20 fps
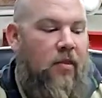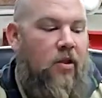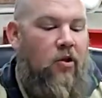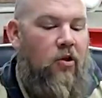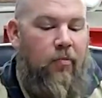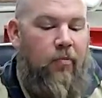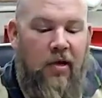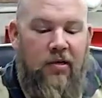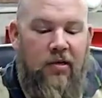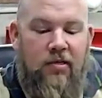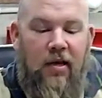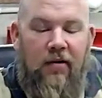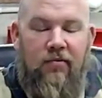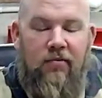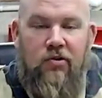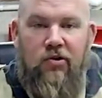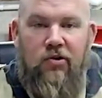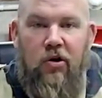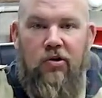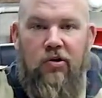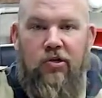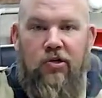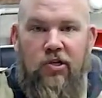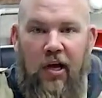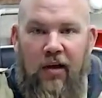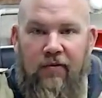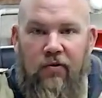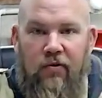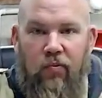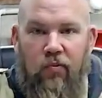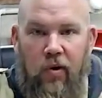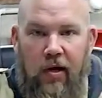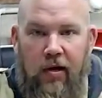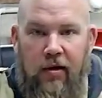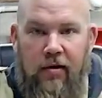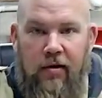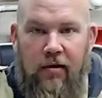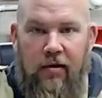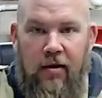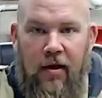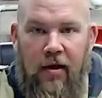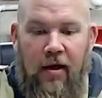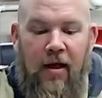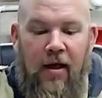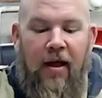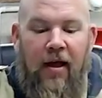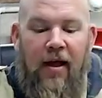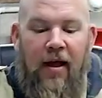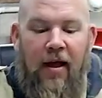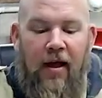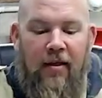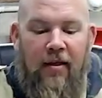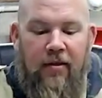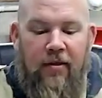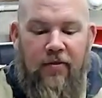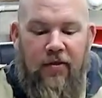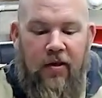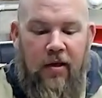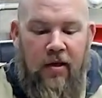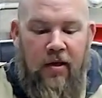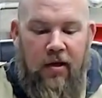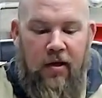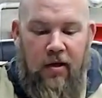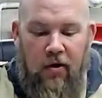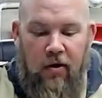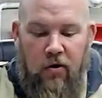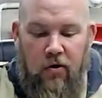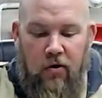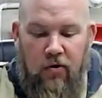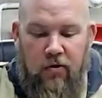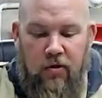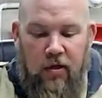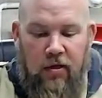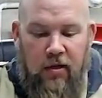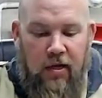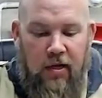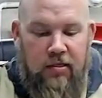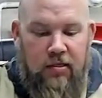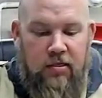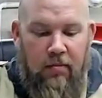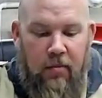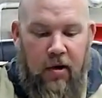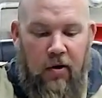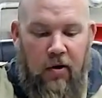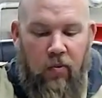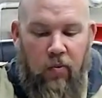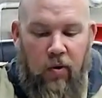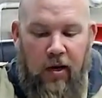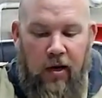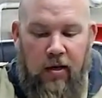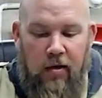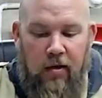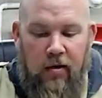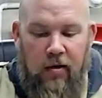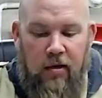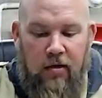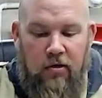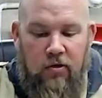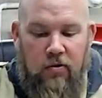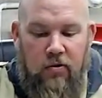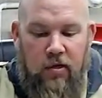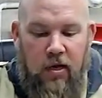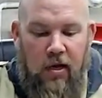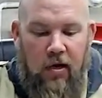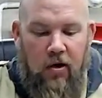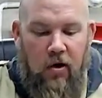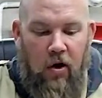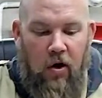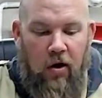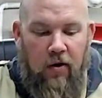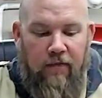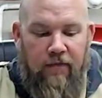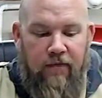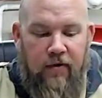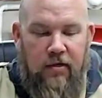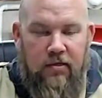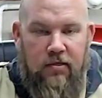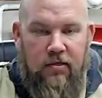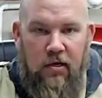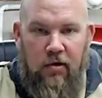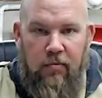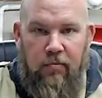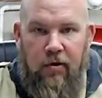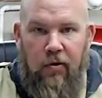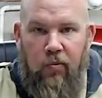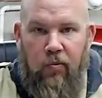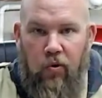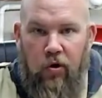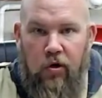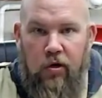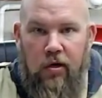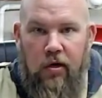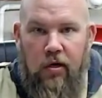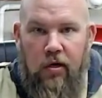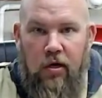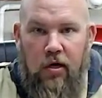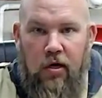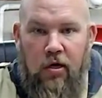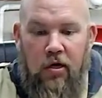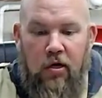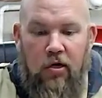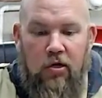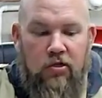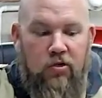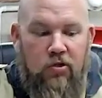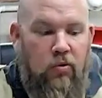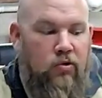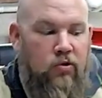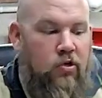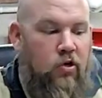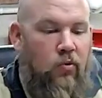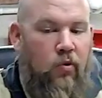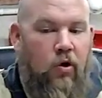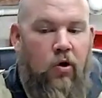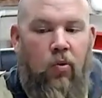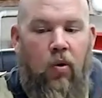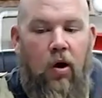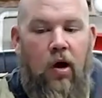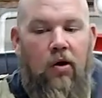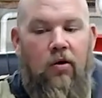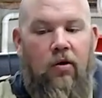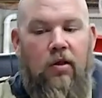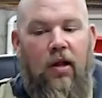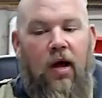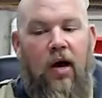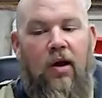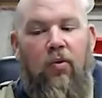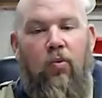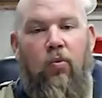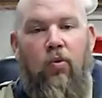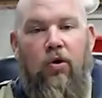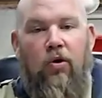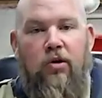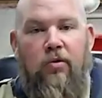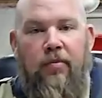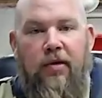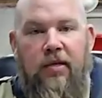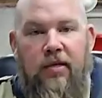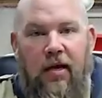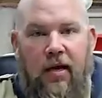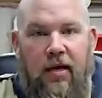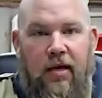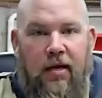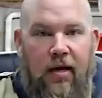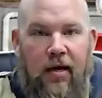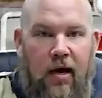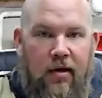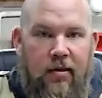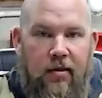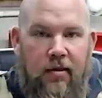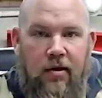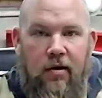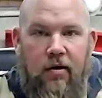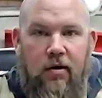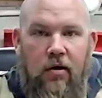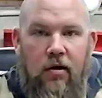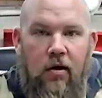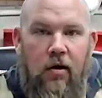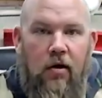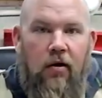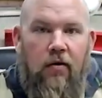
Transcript: You basically have to start shaving weight. And the thing here, the less amount of weight that you take off is going to be wood. So it's going to require a lot of wood to be taken out of there